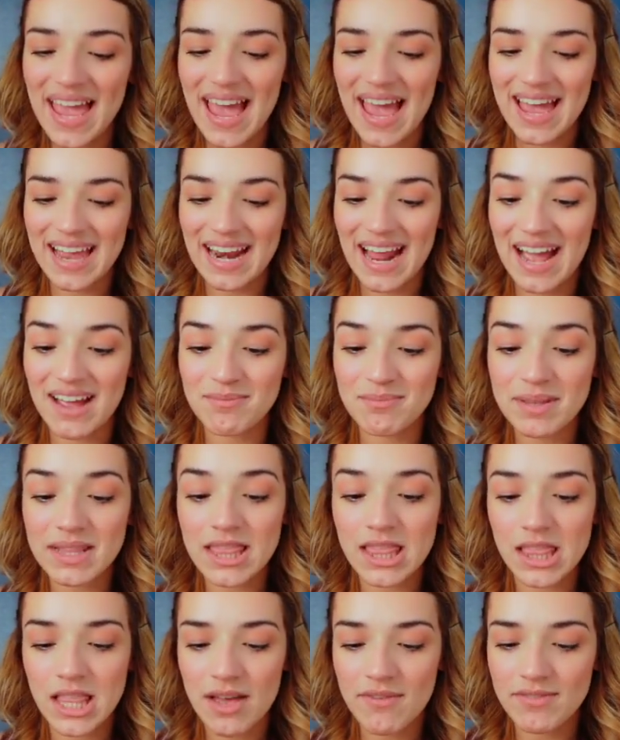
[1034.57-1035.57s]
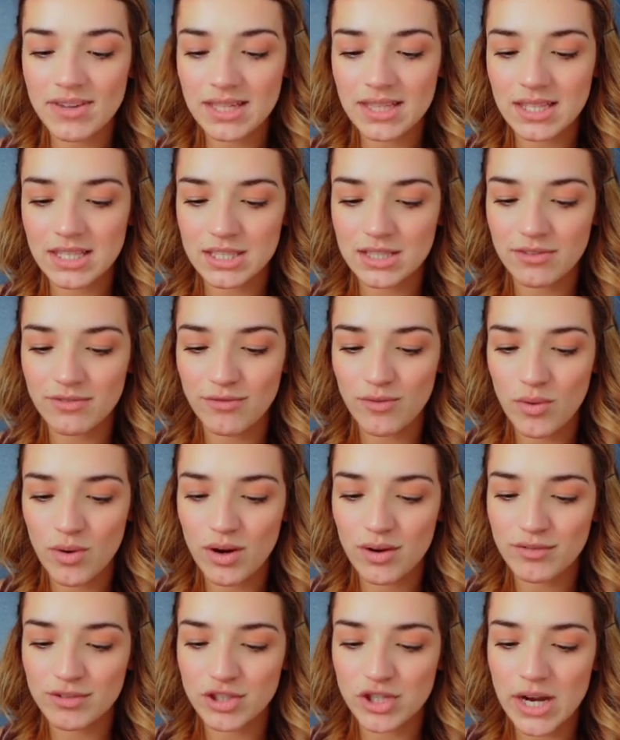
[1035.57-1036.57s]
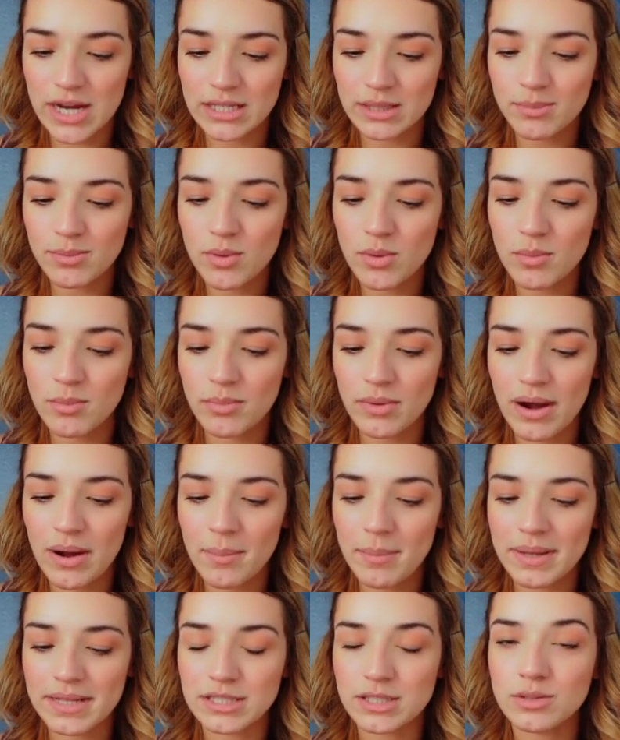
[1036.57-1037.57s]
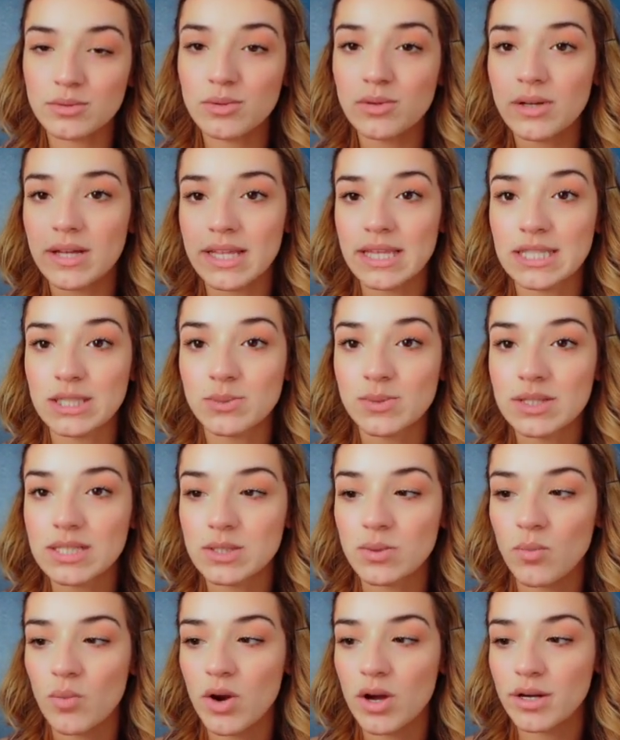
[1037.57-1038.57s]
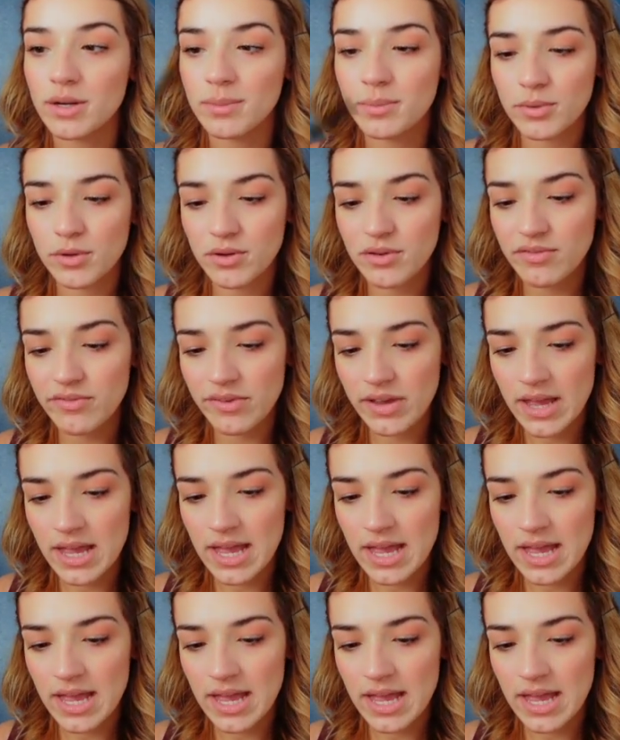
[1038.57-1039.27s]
And I've been loving the Sephora retractable brow pencil, and this one is waterproof.